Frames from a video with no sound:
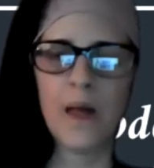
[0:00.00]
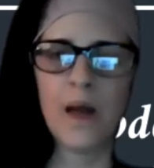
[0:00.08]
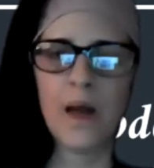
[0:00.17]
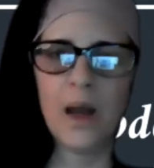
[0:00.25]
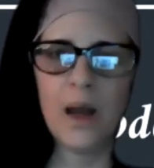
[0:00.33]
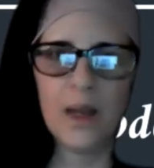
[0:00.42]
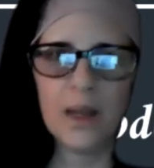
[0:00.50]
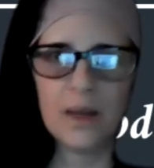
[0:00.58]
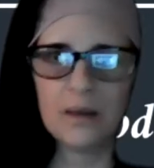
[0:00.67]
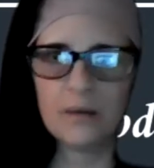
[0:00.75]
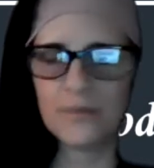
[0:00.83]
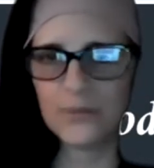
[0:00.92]

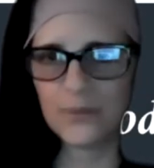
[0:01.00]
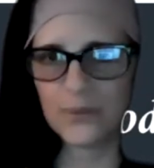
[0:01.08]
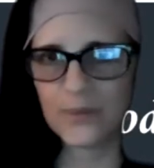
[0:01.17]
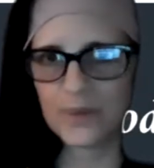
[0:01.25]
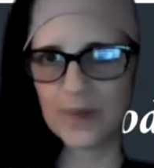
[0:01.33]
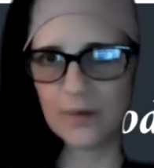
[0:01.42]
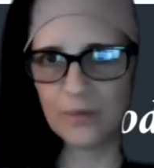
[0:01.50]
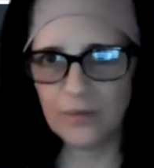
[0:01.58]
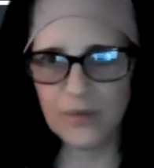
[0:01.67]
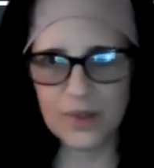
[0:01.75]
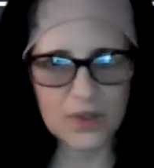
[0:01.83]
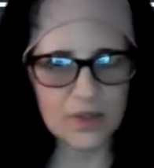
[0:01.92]
I
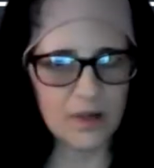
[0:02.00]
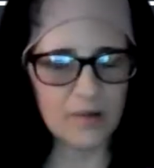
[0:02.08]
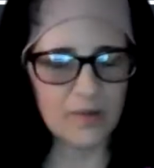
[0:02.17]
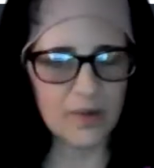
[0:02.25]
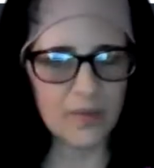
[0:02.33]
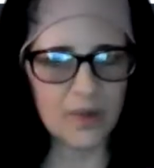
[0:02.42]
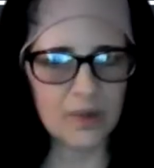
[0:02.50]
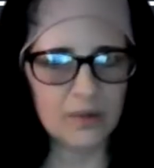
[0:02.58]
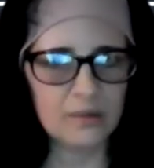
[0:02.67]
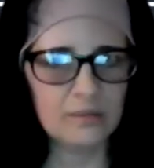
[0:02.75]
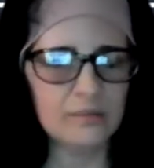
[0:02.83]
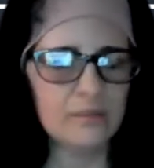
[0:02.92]
wish everyone